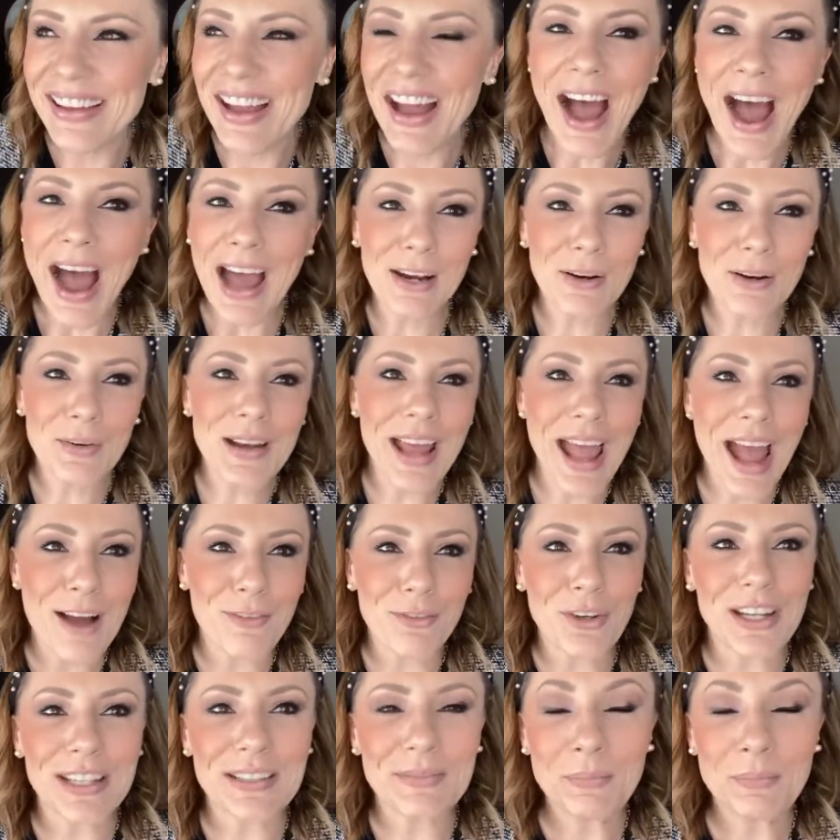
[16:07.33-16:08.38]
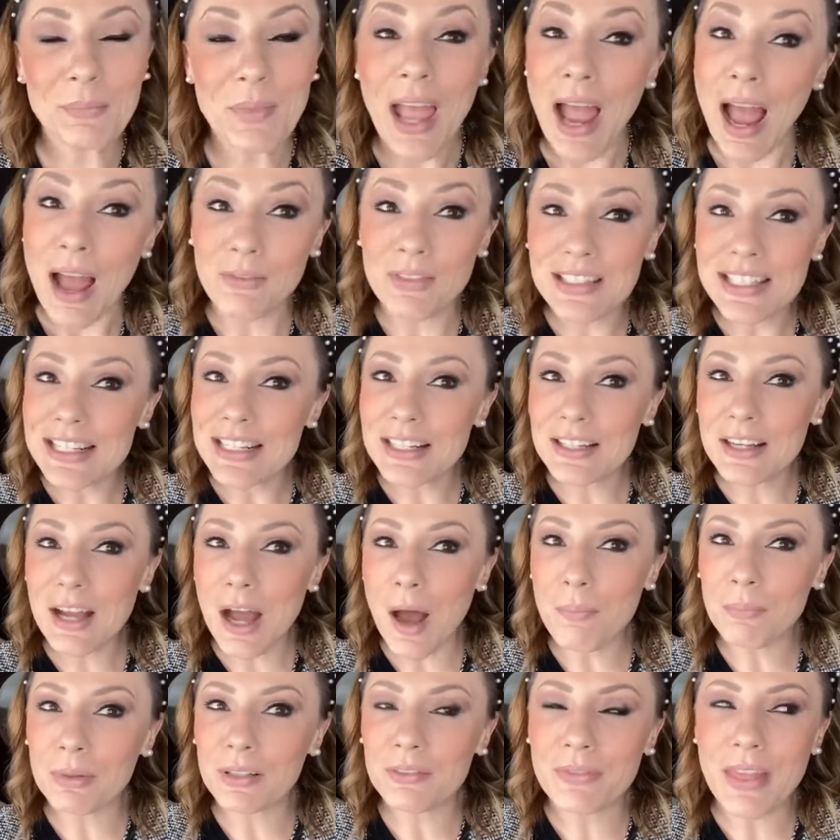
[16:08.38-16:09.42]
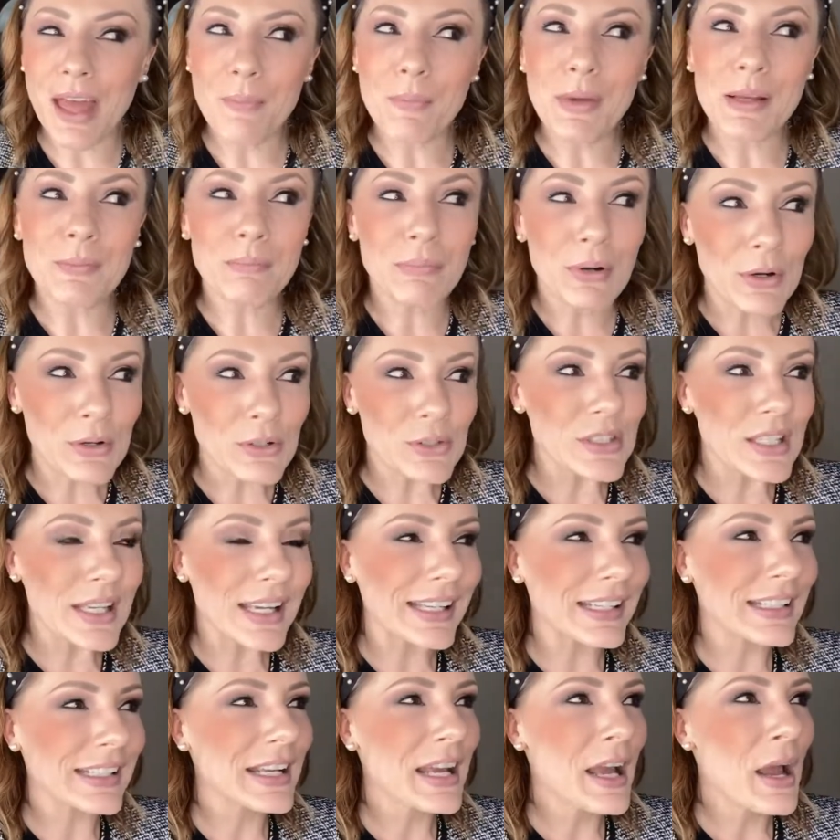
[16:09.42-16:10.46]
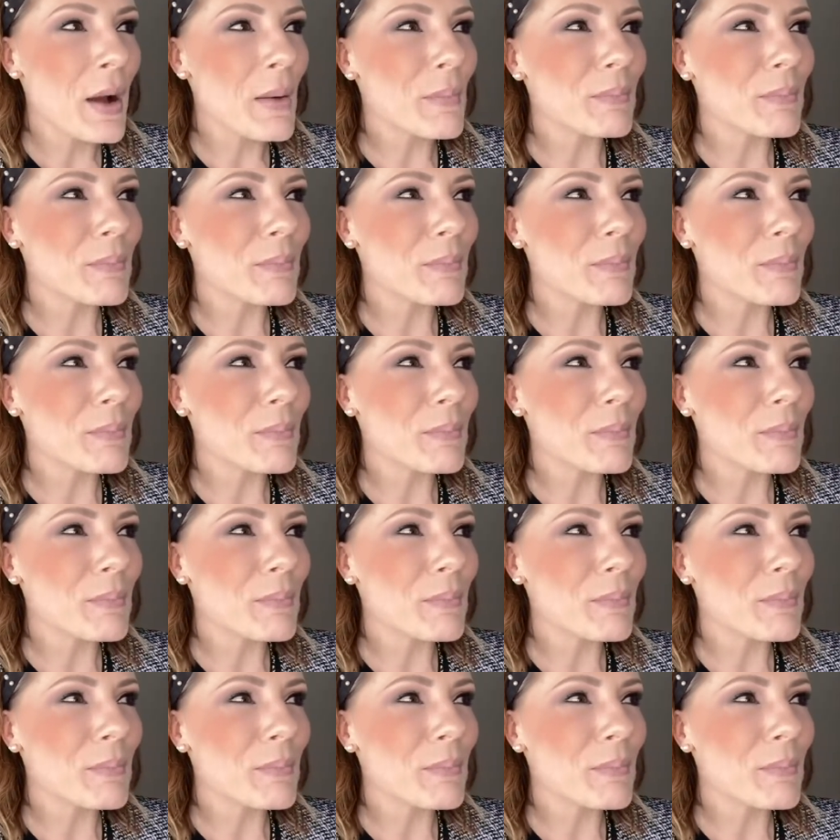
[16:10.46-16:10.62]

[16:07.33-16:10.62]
I don't have one. I've seen a couple of them in person,